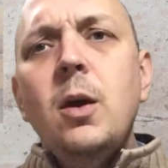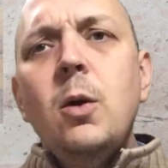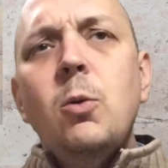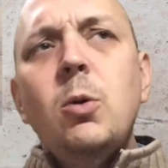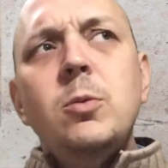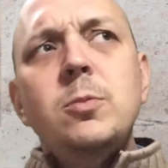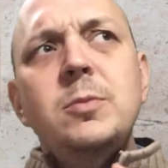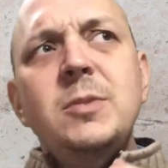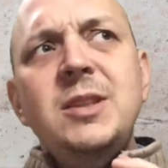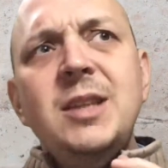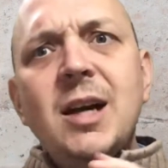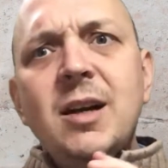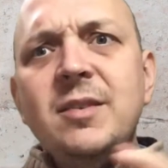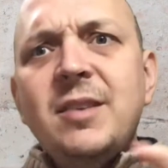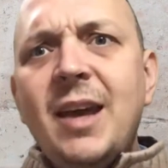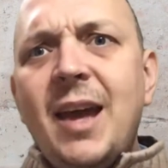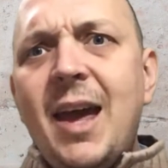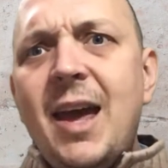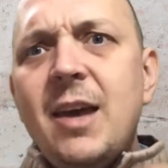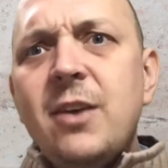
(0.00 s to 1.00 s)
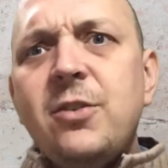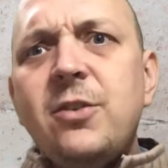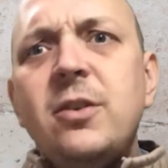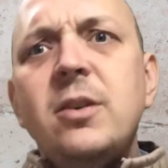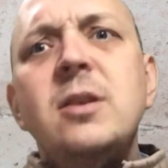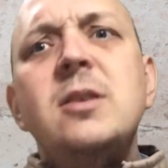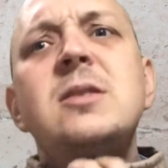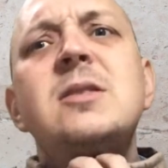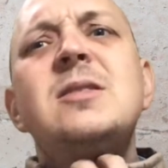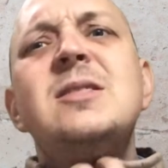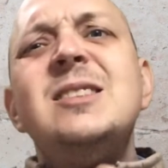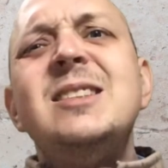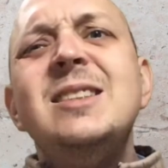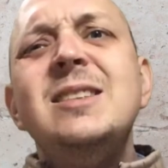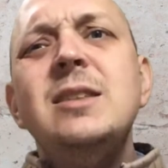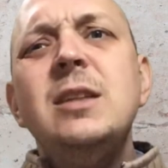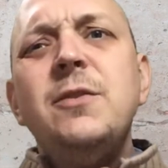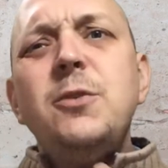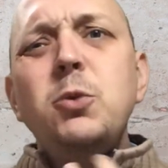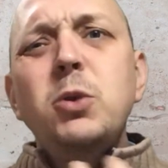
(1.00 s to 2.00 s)
Well, jacta est, right?
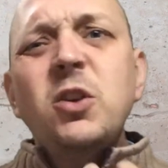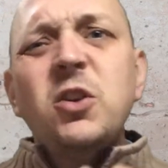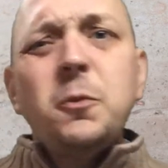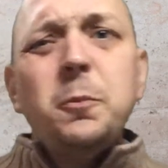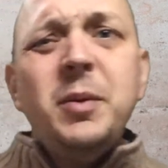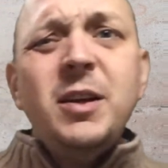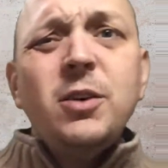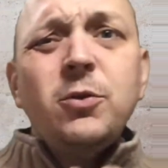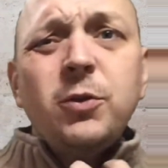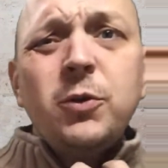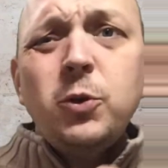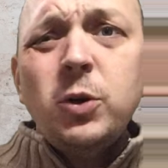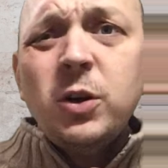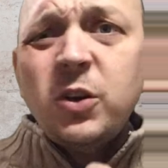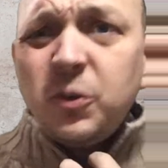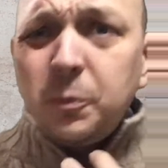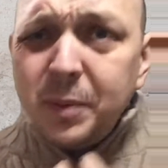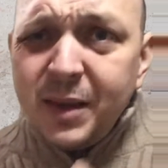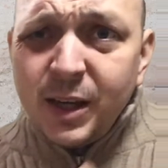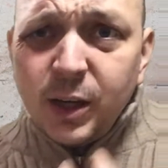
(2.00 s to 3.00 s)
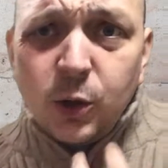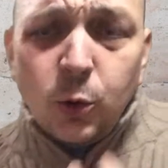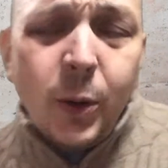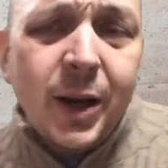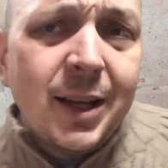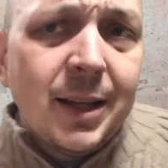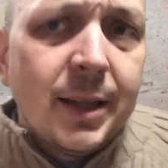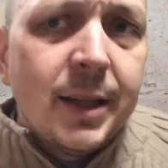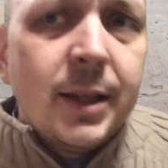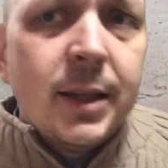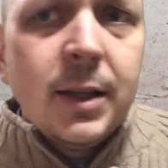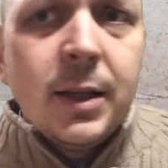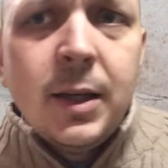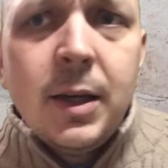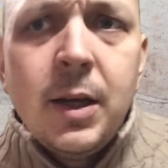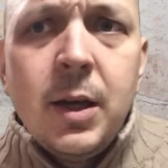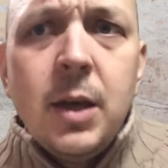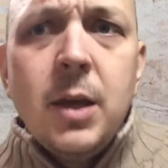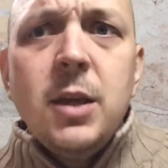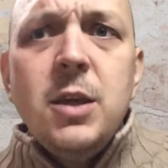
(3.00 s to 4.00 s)
If you want to speak quickly,
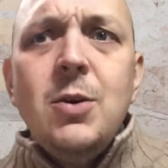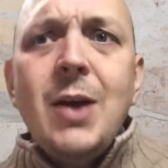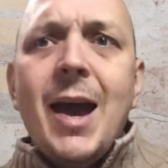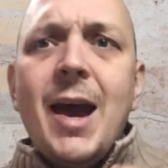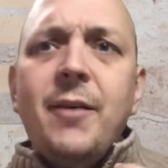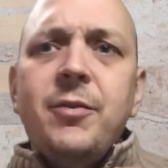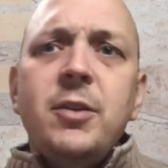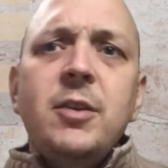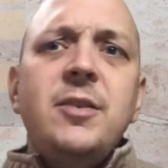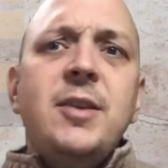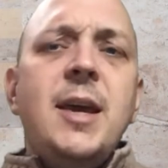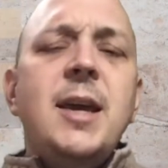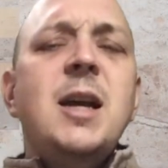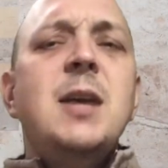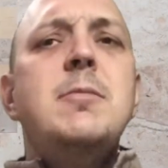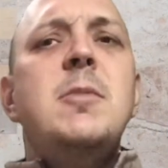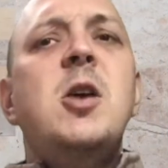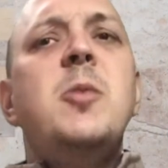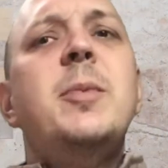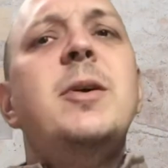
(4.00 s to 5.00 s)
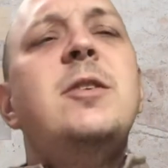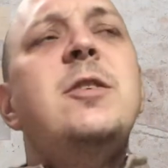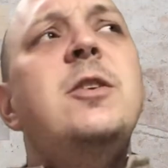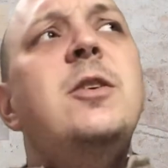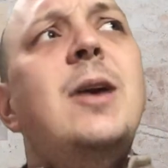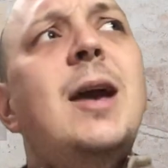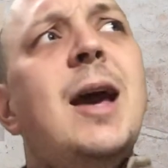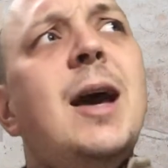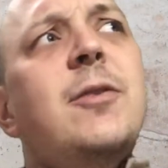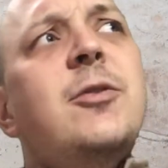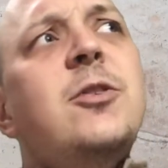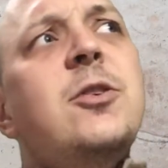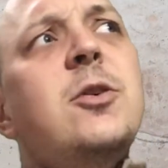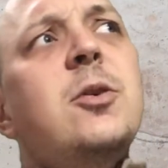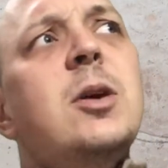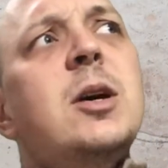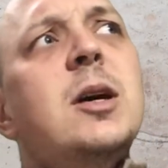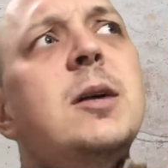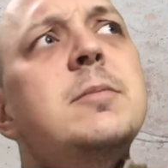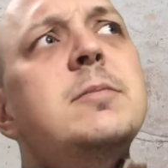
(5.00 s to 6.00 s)
you have to take a moment and you have
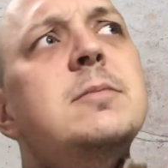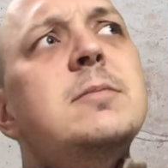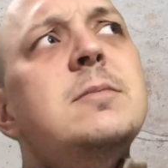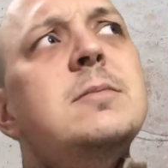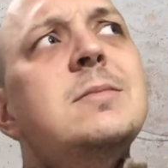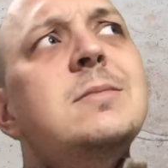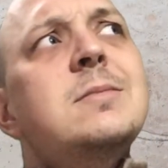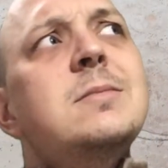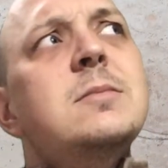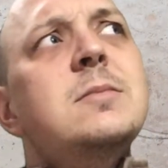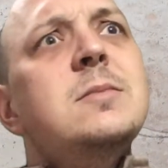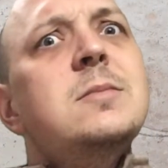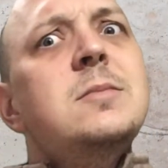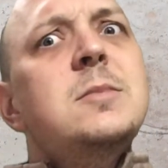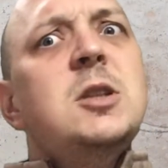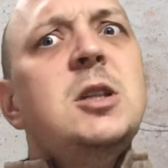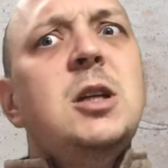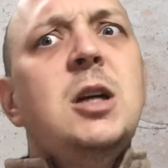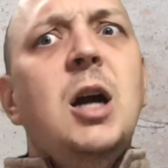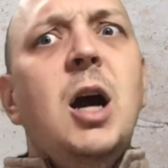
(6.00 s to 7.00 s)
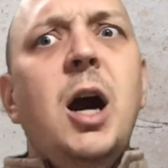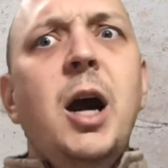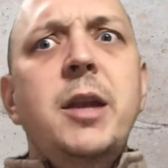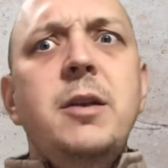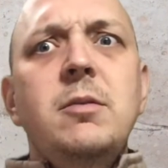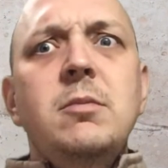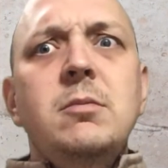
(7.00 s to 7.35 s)
to cut